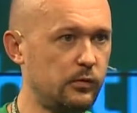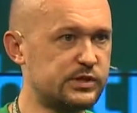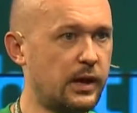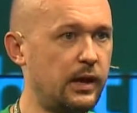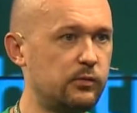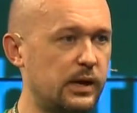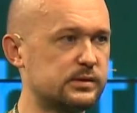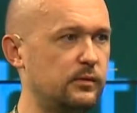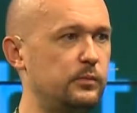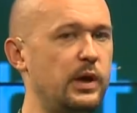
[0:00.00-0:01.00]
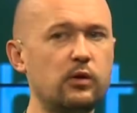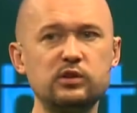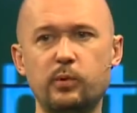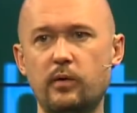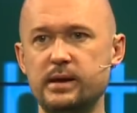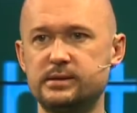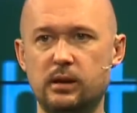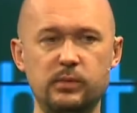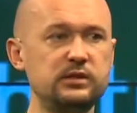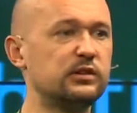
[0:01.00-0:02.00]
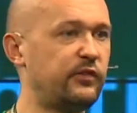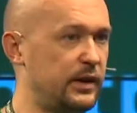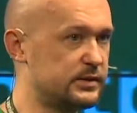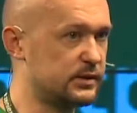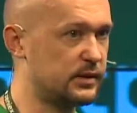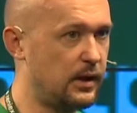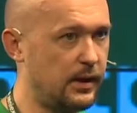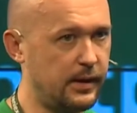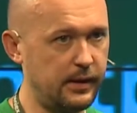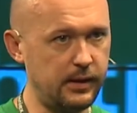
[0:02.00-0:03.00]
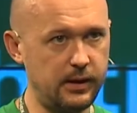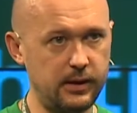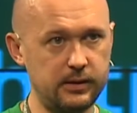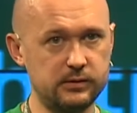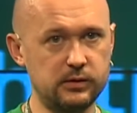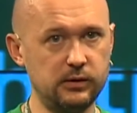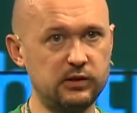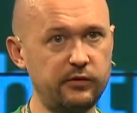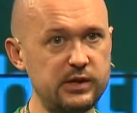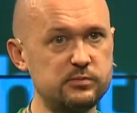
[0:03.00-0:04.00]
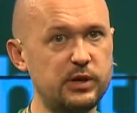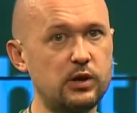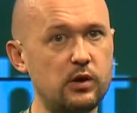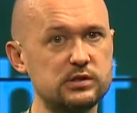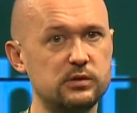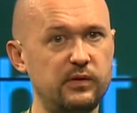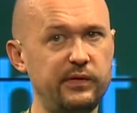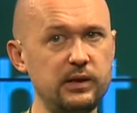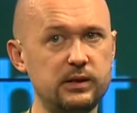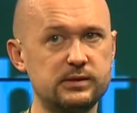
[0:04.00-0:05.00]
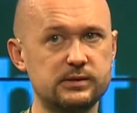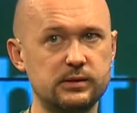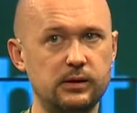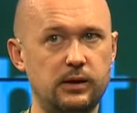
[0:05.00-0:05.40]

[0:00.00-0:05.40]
Which again, we are going to provide some interfaces. And interface because we think it's